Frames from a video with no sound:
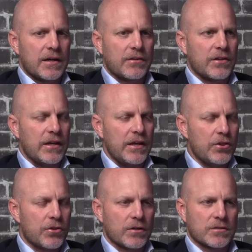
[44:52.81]
And the
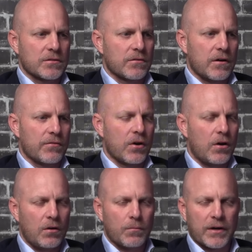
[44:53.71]
ethos of the
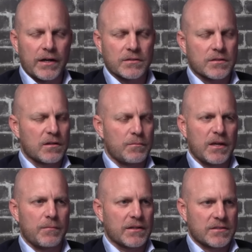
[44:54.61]
whole brand is going to
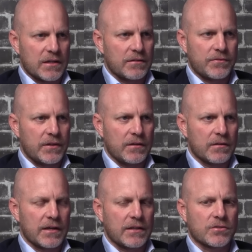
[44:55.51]
be about
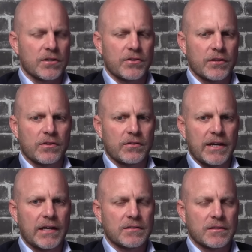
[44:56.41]
safety. Yeah. And so I think
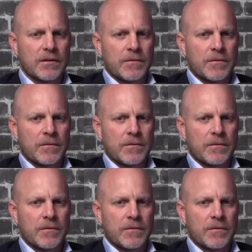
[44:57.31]
that